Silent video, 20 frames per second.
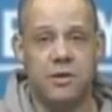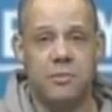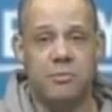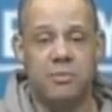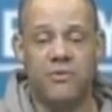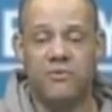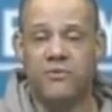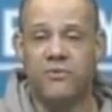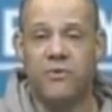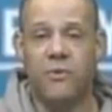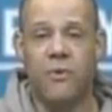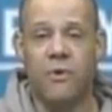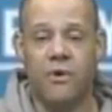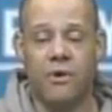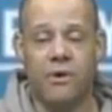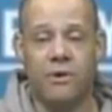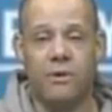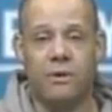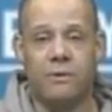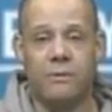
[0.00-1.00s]

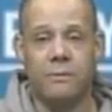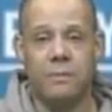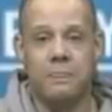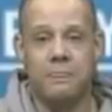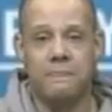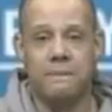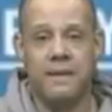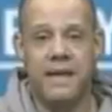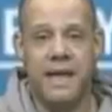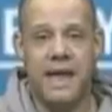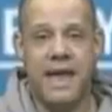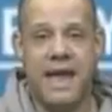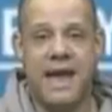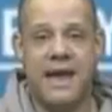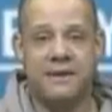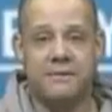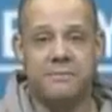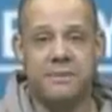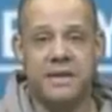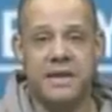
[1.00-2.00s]
before
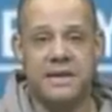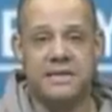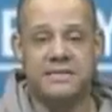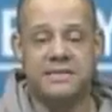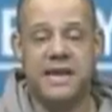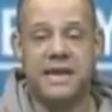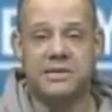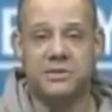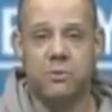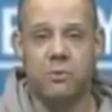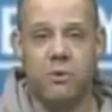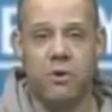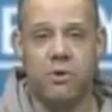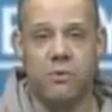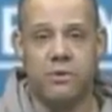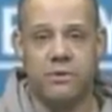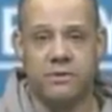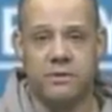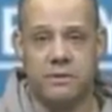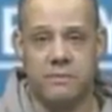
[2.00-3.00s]
Adam Gase got to work
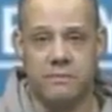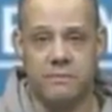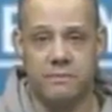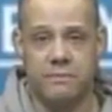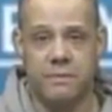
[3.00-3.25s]
with him.